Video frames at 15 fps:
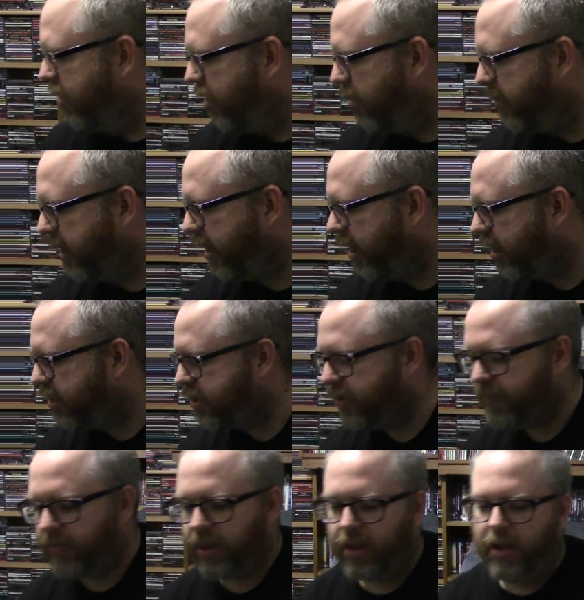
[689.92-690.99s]
Oh my
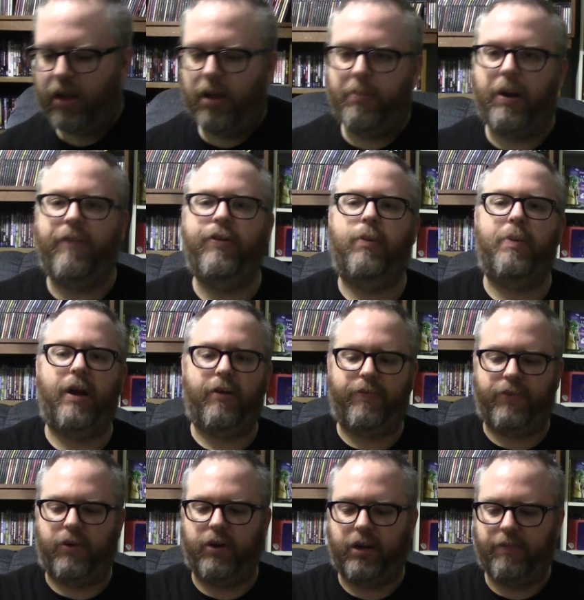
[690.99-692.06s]
gosh. But I feel better
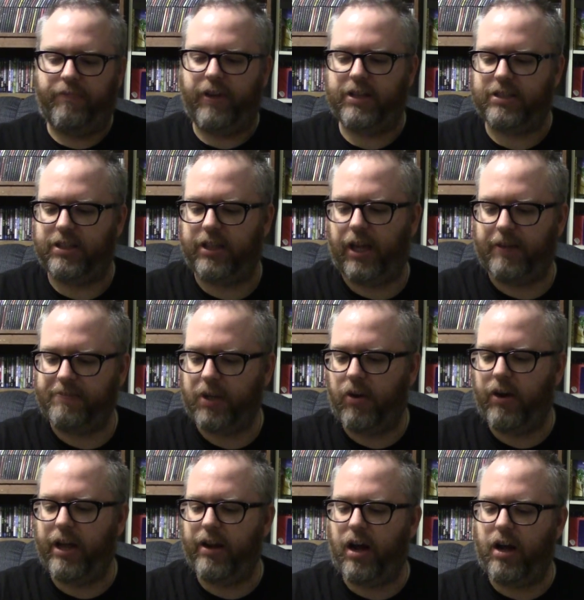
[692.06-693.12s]
for confessing that.
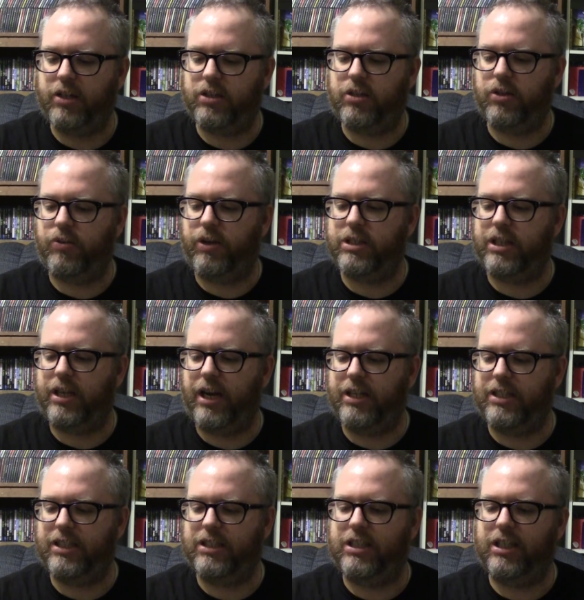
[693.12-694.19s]
All right, on to the rest of the
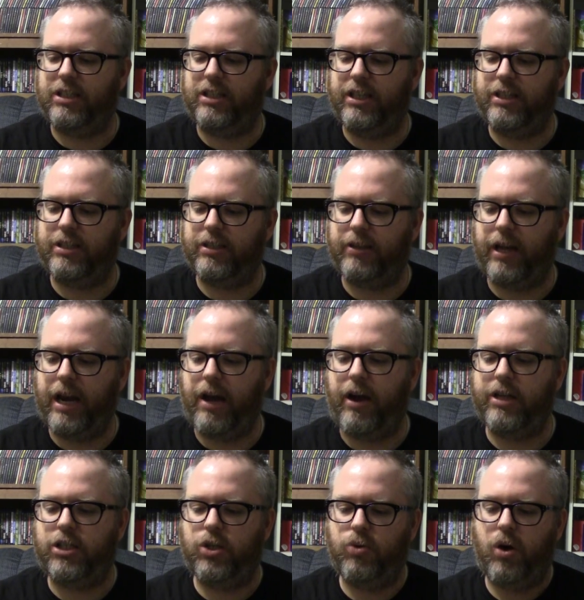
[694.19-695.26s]
nineteen sixties. And now
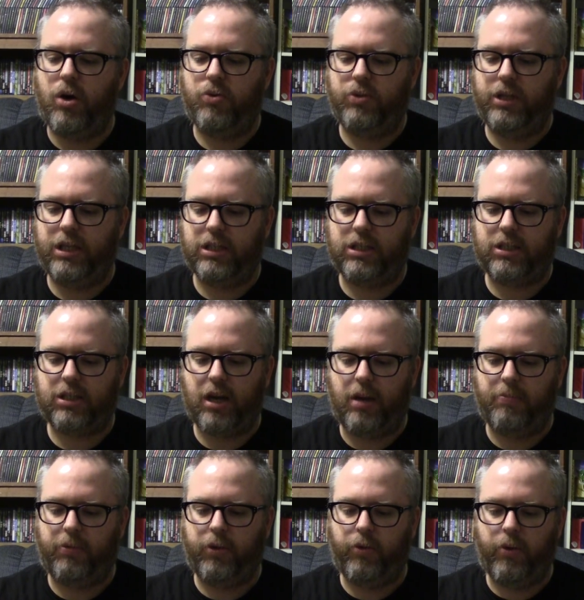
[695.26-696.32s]
I do own this
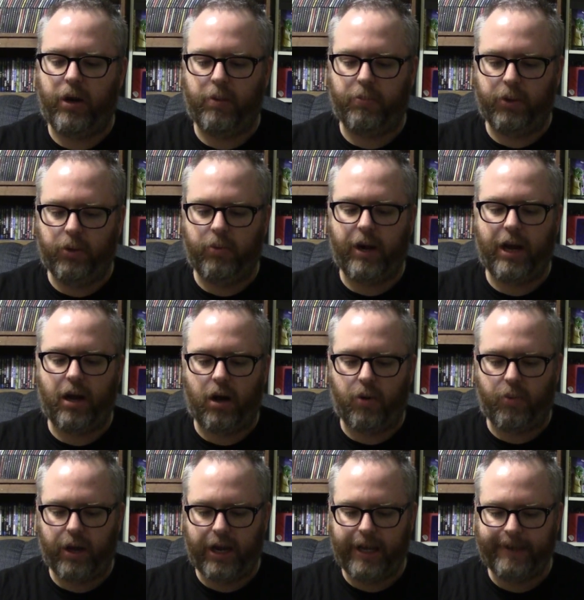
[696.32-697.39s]
on Blu-ray Blu-ray
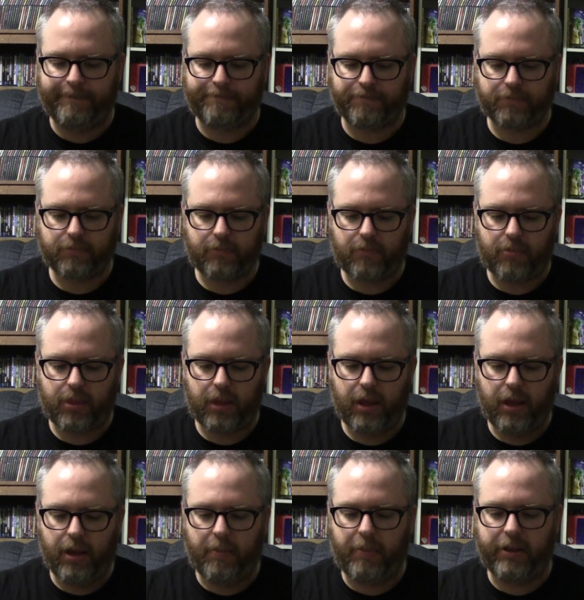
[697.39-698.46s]
already,
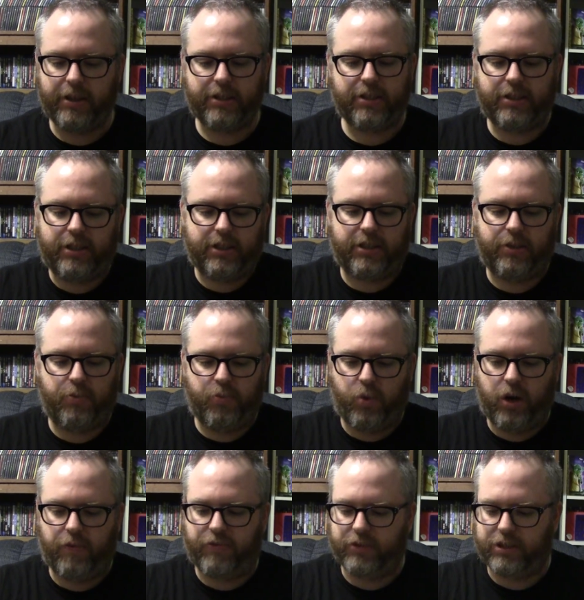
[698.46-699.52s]
but this is just a
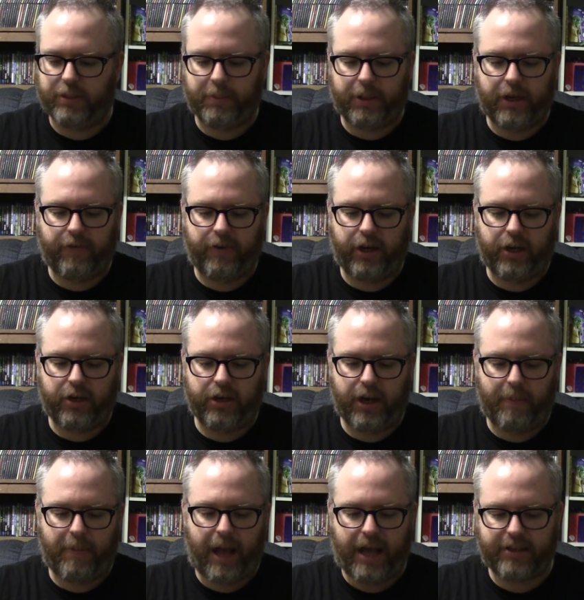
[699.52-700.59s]
wonderful slipcover, and I could
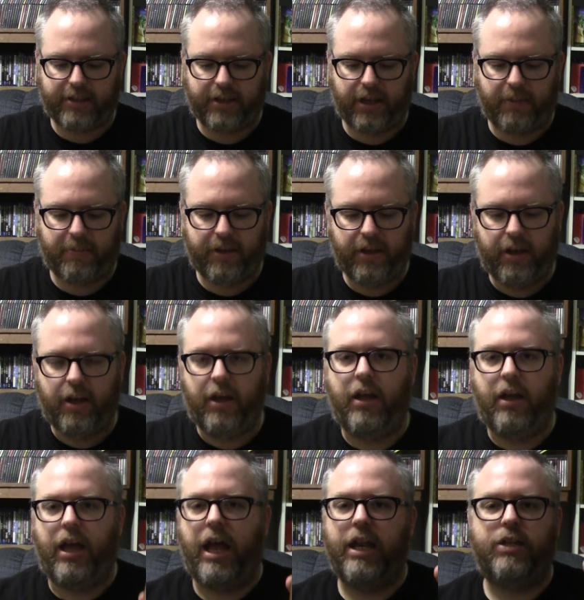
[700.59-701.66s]
not pass it up.
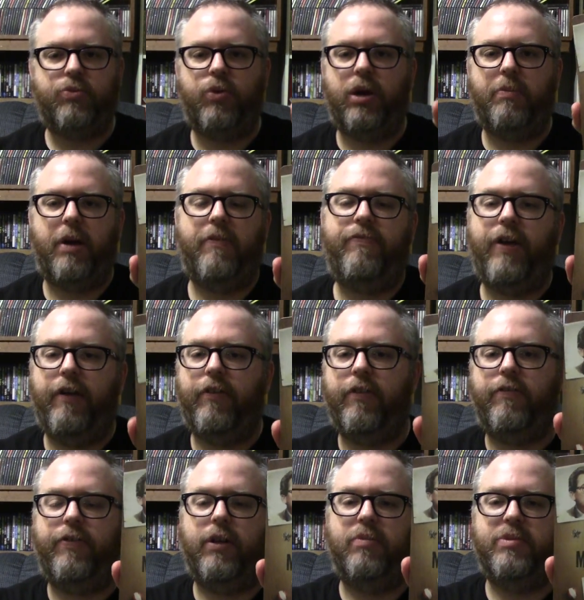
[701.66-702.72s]
And it's one of my
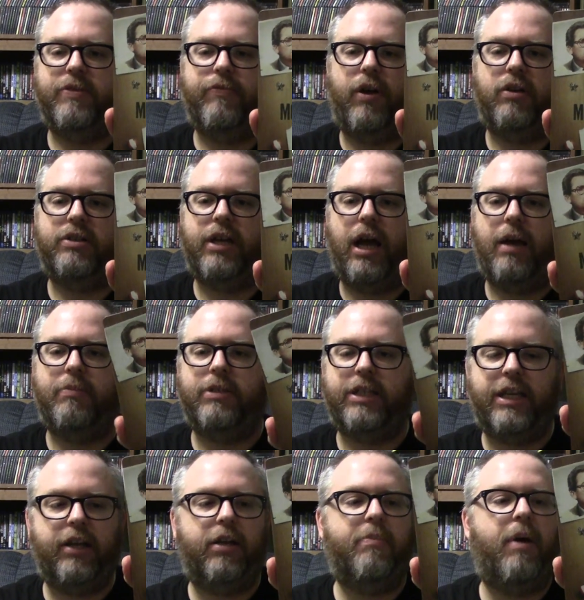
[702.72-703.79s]
favorite films of all time, To
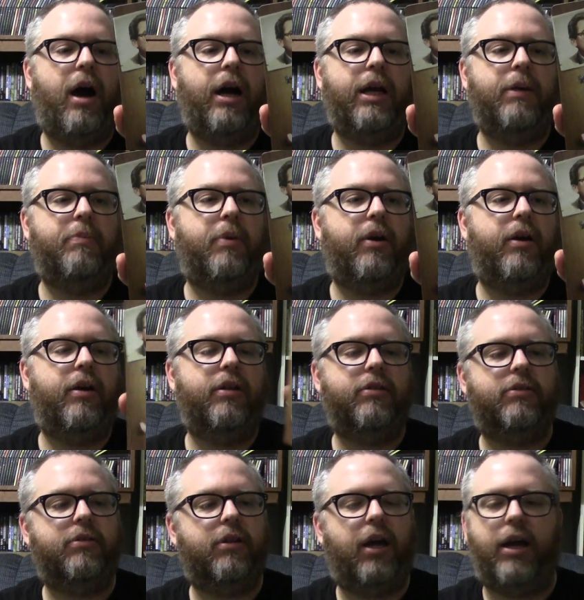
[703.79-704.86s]
Kill a Mockingbird.
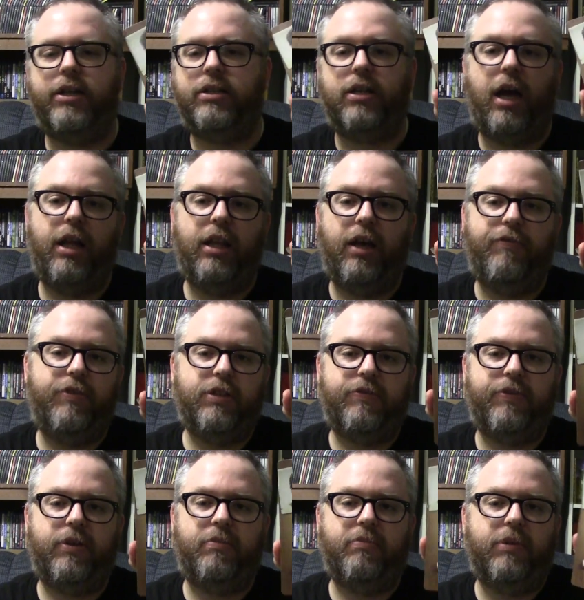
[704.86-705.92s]
I just I love
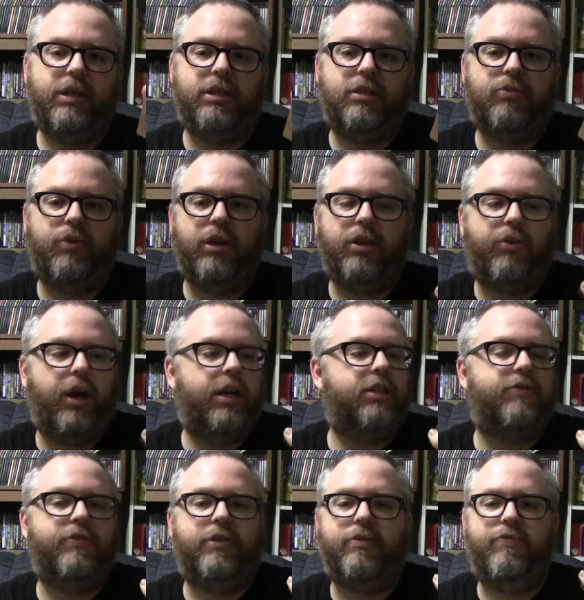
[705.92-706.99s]
this film. It's one of the
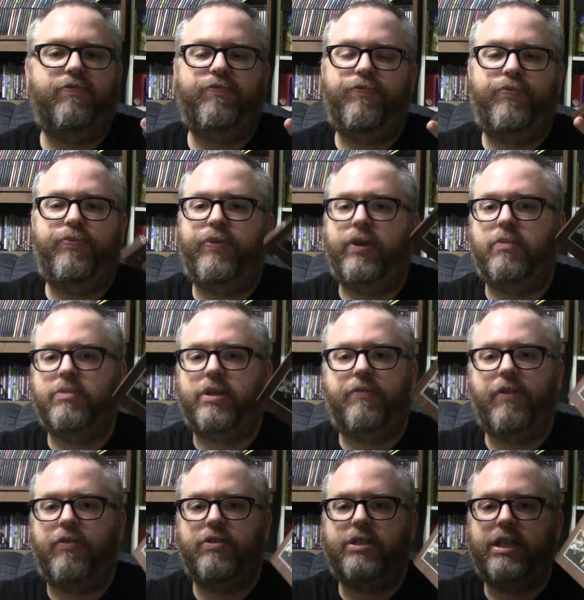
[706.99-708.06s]
greatest films
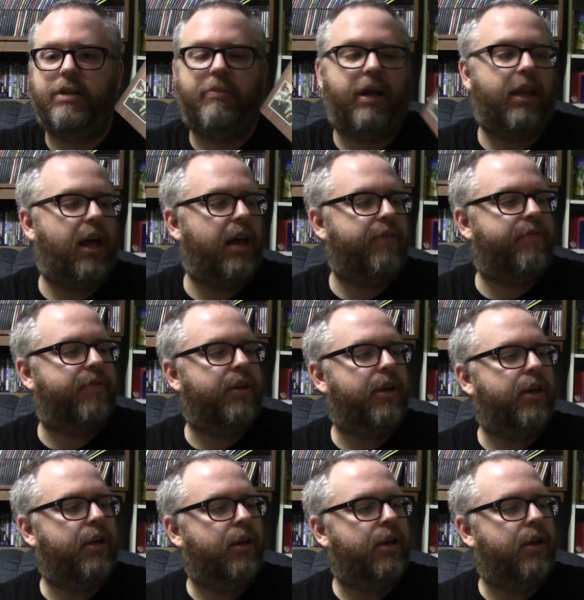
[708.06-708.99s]
I've ever seen in my life.